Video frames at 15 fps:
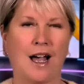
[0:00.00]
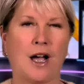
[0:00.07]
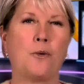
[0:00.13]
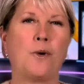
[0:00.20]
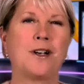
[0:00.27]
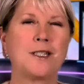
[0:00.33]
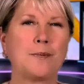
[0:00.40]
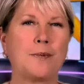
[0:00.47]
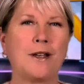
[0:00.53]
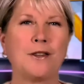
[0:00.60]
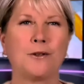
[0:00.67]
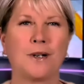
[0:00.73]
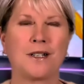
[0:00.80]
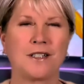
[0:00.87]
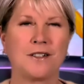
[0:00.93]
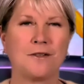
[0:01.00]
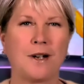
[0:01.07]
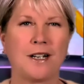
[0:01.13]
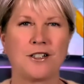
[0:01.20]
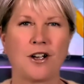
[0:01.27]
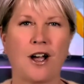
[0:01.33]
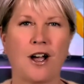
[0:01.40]
I want to spend the rest of
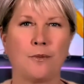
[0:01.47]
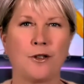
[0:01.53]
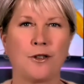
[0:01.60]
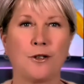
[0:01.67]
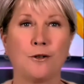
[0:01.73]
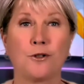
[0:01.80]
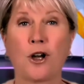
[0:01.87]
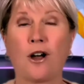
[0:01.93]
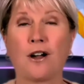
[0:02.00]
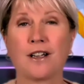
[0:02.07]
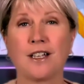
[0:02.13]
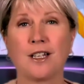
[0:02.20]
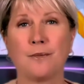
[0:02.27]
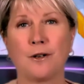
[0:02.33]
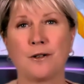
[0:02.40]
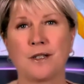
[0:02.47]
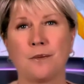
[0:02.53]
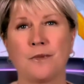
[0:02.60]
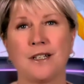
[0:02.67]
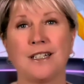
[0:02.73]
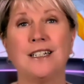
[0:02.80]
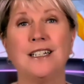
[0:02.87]
my time with you talking about
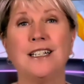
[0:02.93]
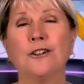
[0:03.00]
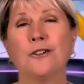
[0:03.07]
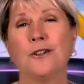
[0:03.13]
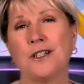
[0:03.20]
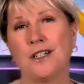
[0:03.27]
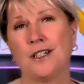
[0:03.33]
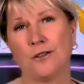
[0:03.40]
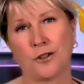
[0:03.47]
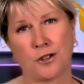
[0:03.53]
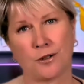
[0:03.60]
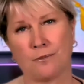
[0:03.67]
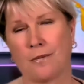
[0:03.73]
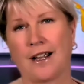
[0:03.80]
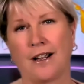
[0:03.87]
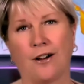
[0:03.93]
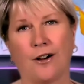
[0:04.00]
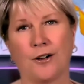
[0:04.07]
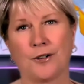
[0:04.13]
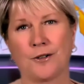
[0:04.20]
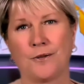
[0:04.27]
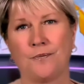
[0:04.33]
something near and dear to my
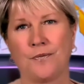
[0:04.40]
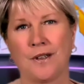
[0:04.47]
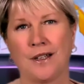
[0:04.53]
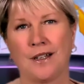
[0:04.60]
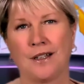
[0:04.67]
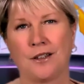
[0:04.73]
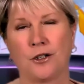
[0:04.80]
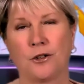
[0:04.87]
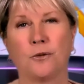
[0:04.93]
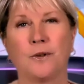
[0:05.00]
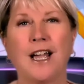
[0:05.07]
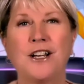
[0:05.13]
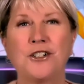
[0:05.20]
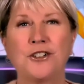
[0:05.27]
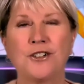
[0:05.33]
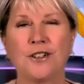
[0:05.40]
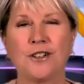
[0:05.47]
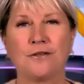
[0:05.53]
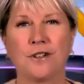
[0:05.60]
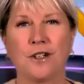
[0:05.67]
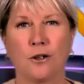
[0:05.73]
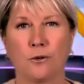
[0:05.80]
heart, the creation
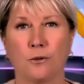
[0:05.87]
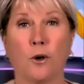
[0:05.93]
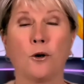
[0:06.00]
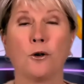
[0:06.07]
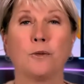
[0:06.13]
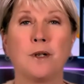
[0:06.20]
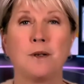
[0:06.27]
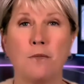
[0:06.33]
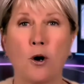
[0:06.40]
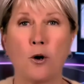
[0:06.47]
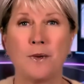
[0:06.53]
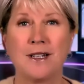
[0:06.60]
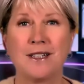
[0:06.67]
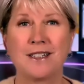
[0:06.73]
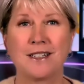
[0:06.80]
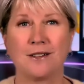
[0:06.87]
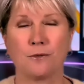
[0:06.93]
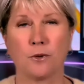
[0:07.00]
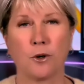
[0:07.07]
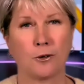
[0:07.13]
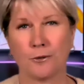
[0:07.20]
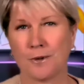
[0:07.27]
of Rotary moments and
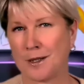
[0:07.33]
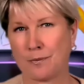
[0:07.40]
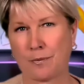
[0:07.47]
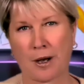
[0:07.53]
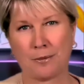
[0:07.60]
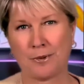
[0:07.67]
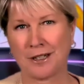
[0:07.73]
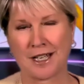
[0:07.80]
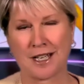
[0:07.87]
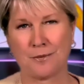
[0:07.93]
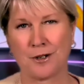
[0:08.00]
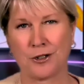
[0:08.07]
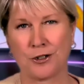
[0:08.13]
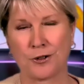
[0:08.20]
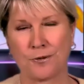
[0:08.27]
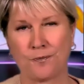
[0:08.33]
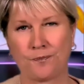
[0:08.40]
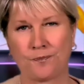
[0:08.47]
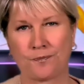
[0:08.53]
Rotary's public image.